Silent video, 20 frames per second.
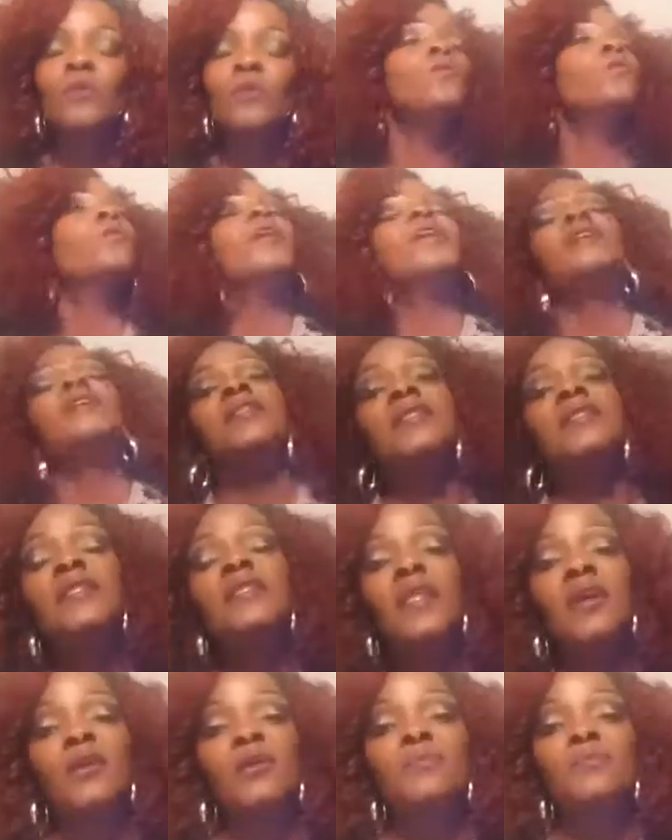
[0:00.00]
What is
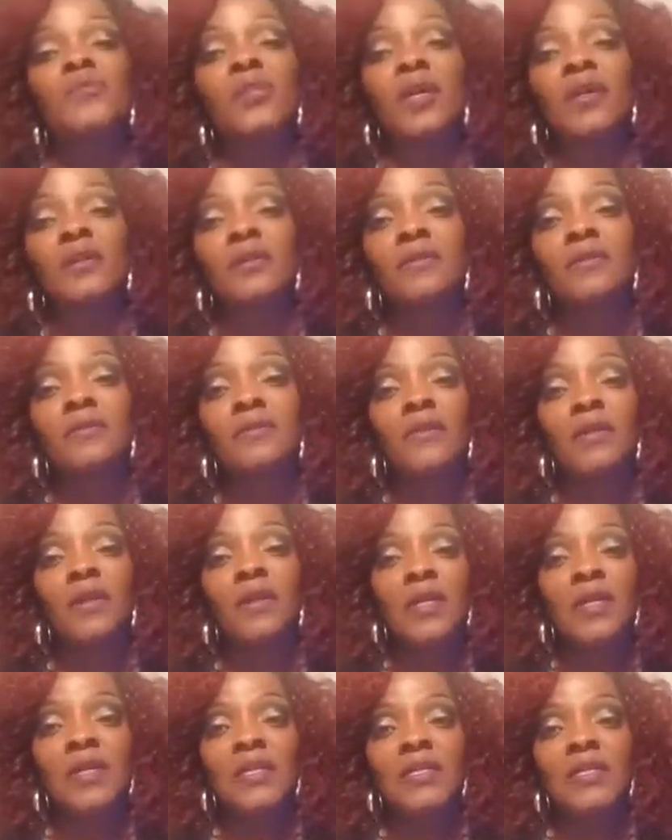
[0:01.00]
their objective?
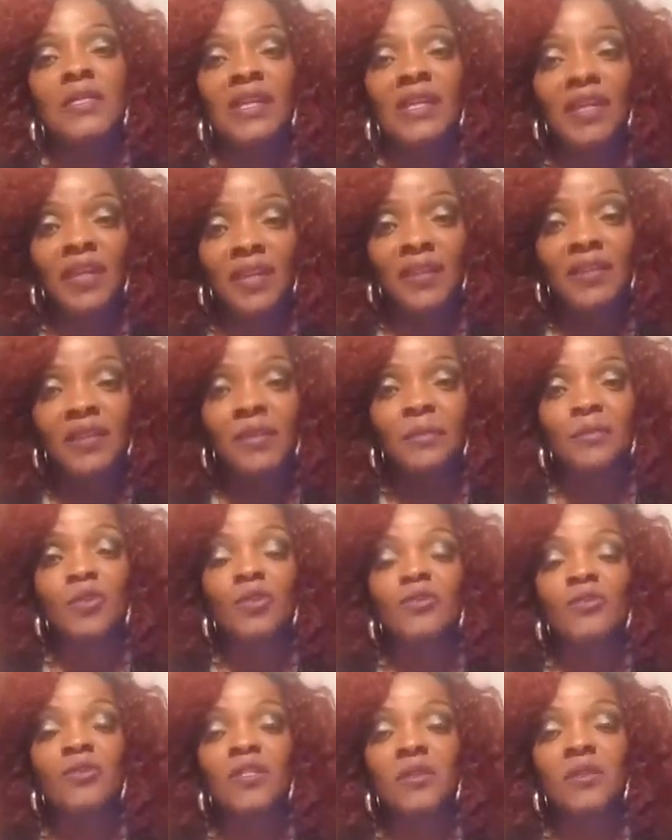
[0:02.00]
To get them
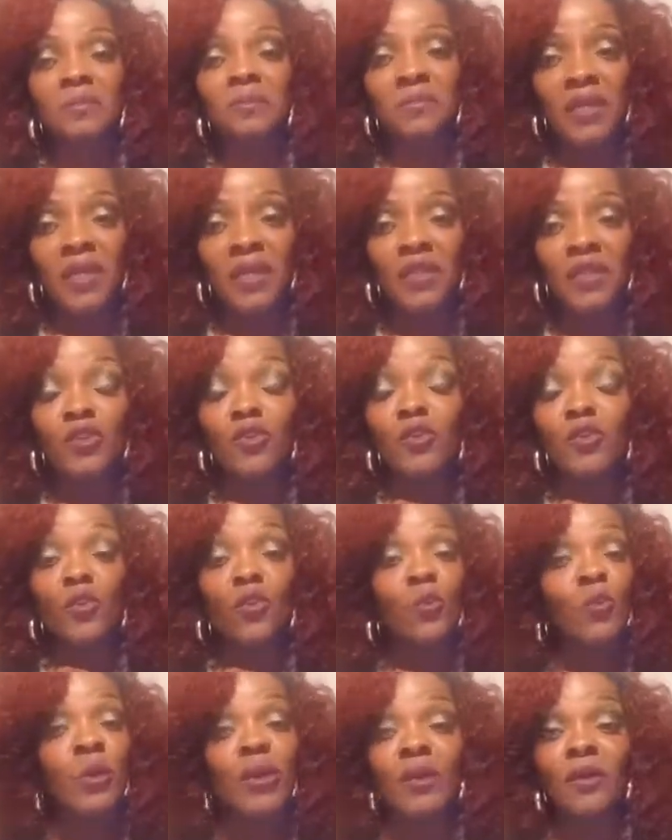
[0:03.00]
to submit to the
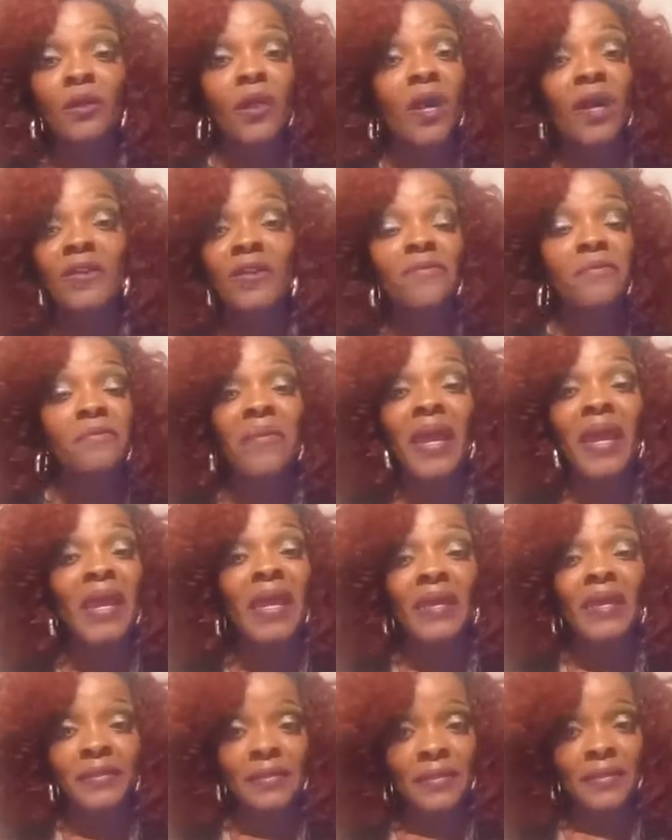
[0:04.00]
will of
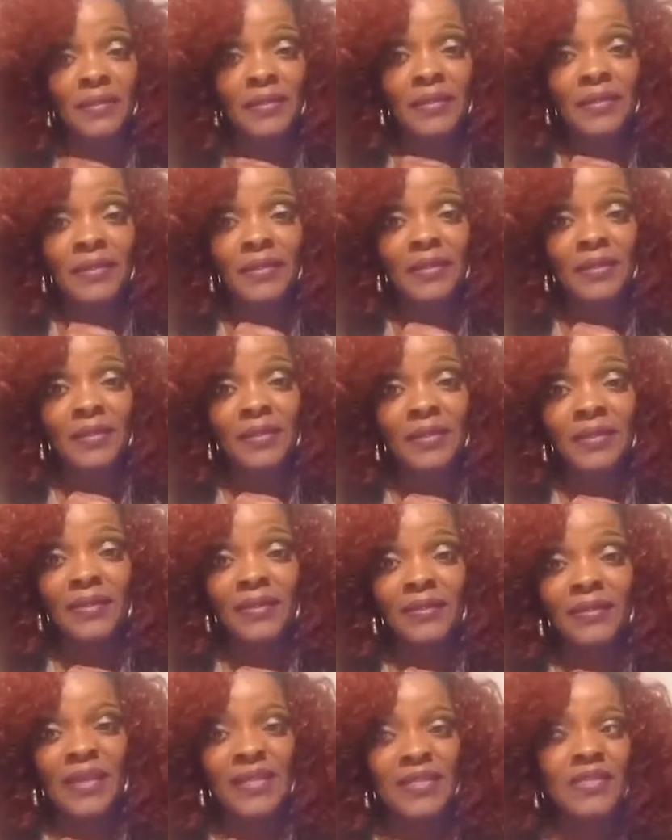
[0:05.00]
man.
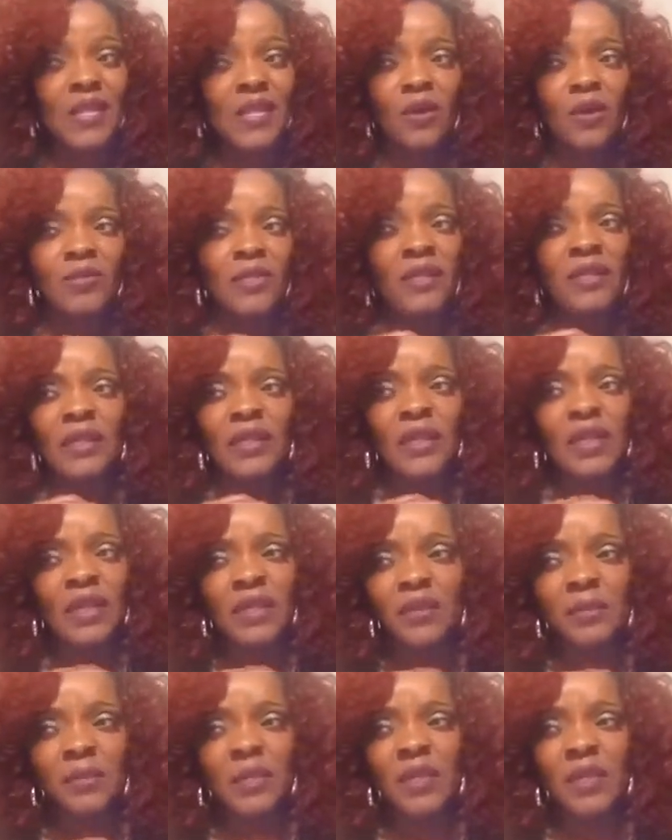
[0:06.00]
That sounds like the
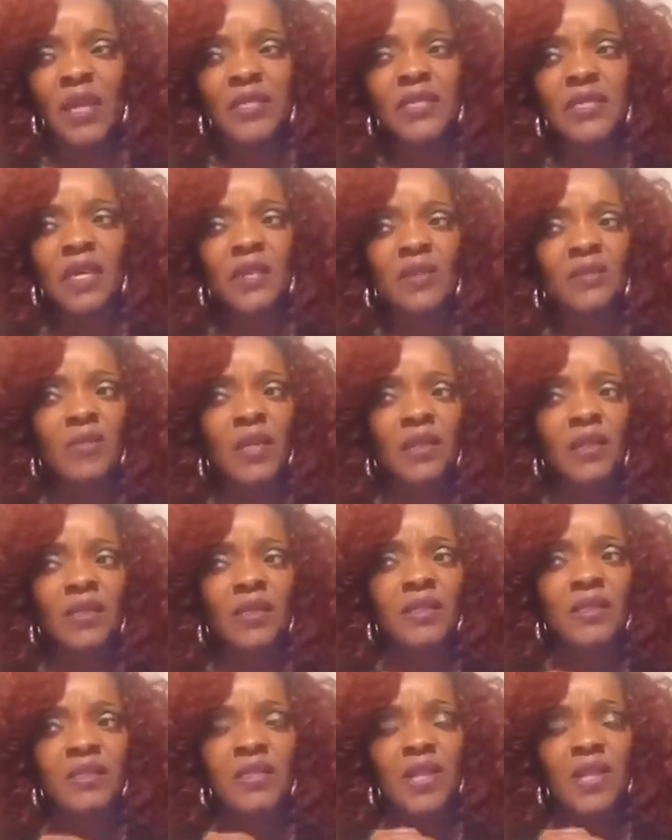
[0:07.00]
enemy. That sounds like
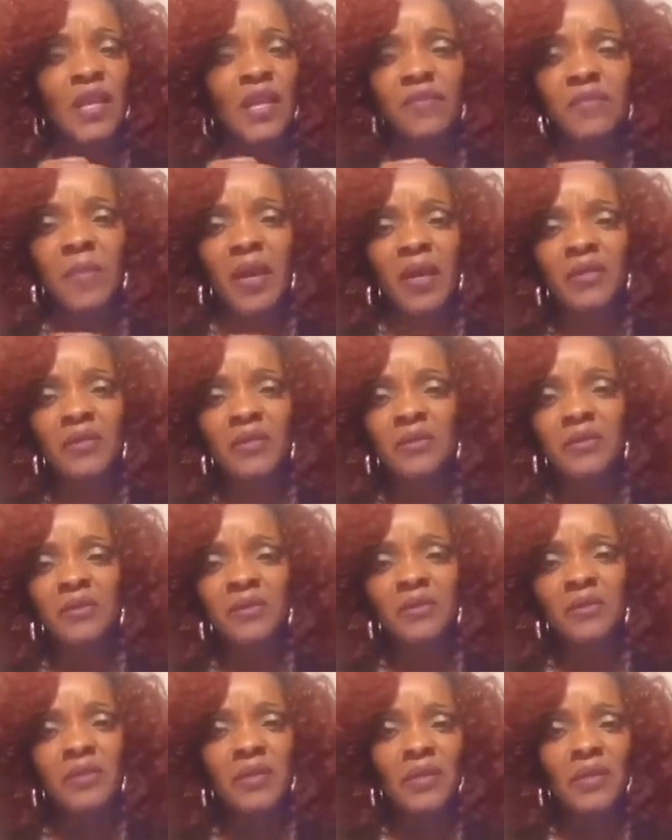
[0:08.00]
the slave master.